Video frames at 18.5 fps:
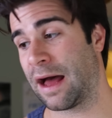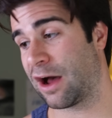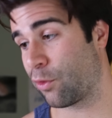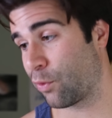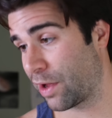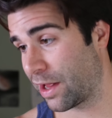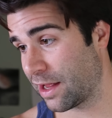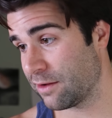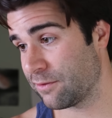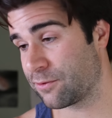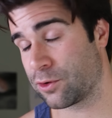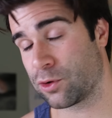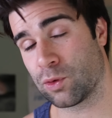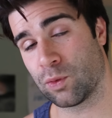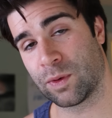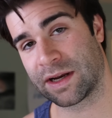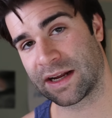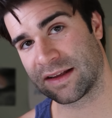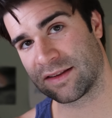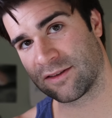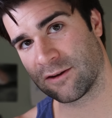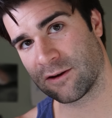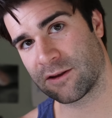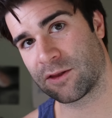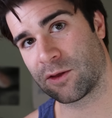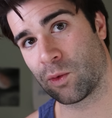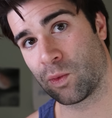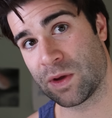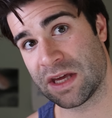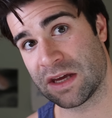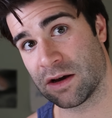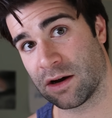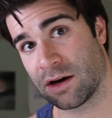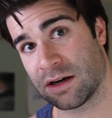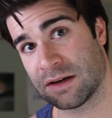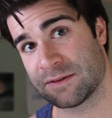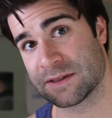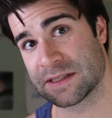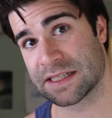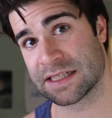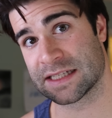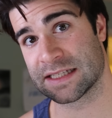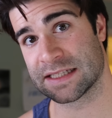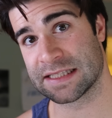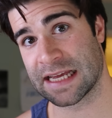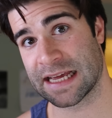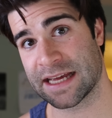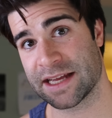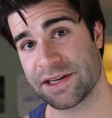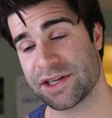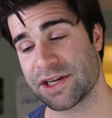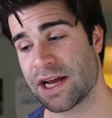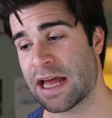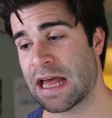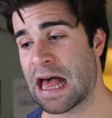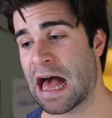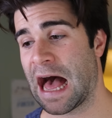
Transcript: However, when I took the week off of Cistanche,